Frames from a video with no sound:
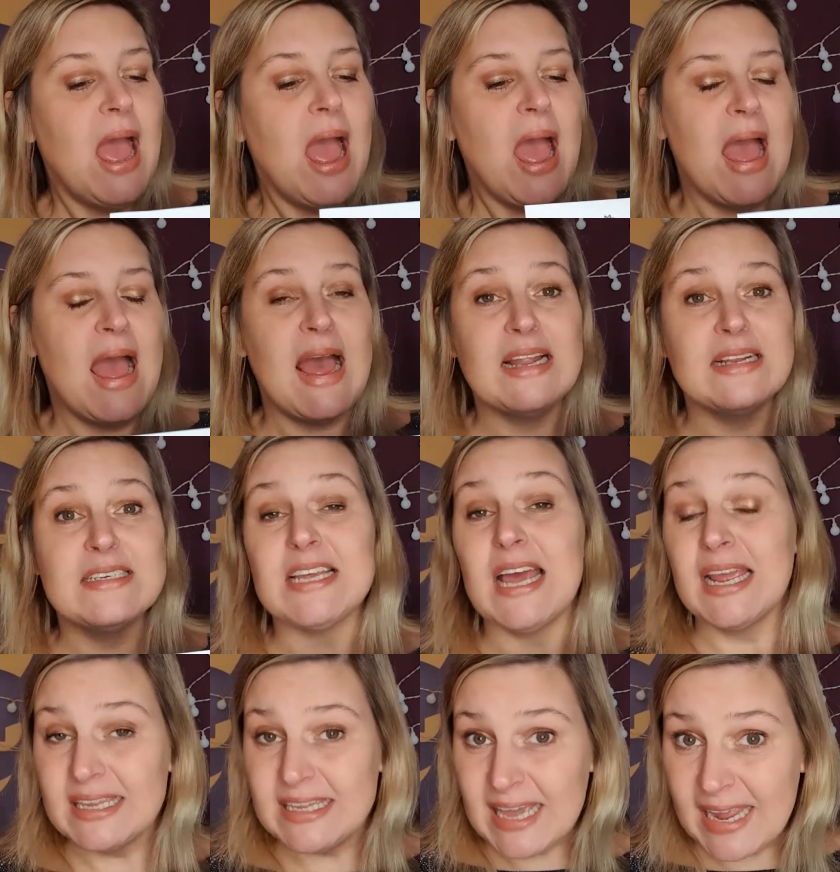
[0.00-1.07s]
And
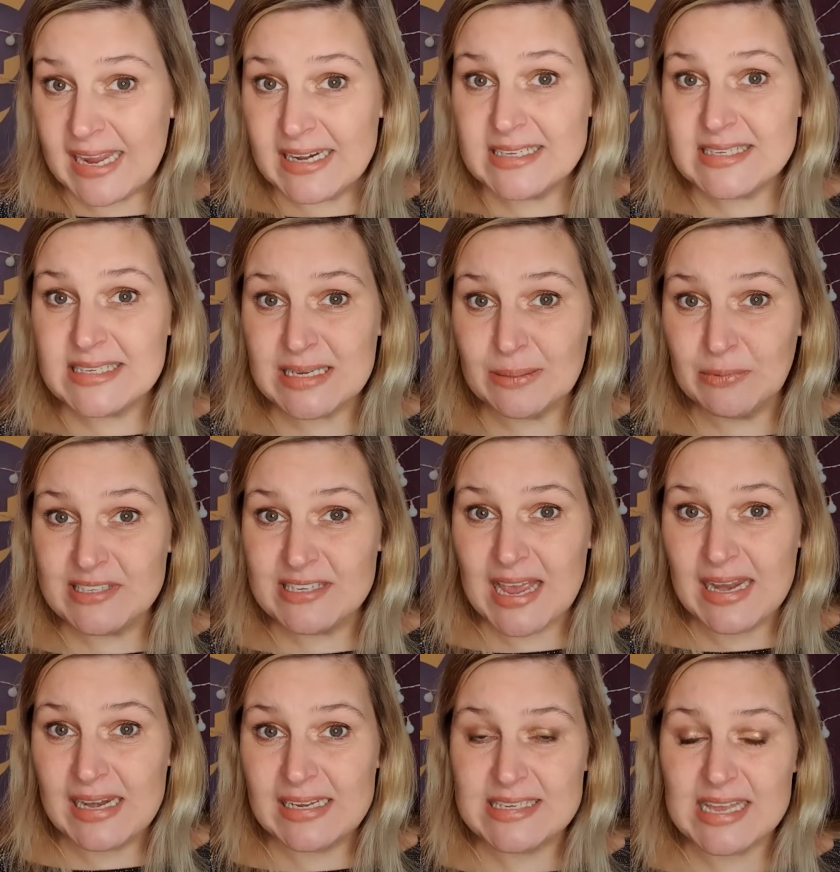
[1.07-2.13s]
again, it's
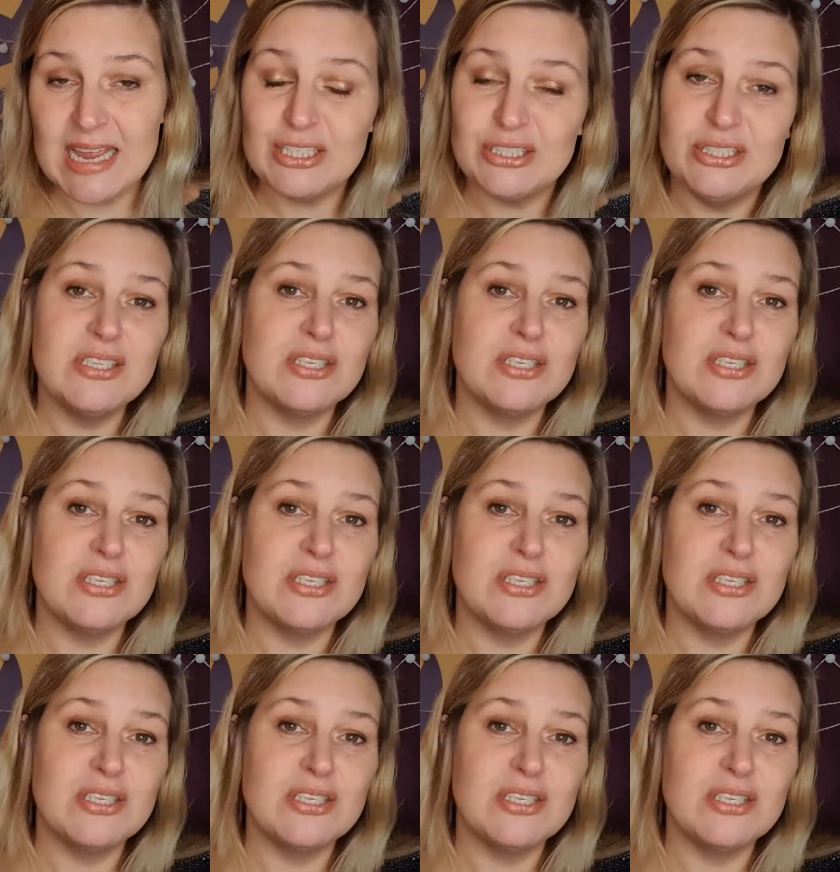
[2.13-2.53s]
simultaneous action,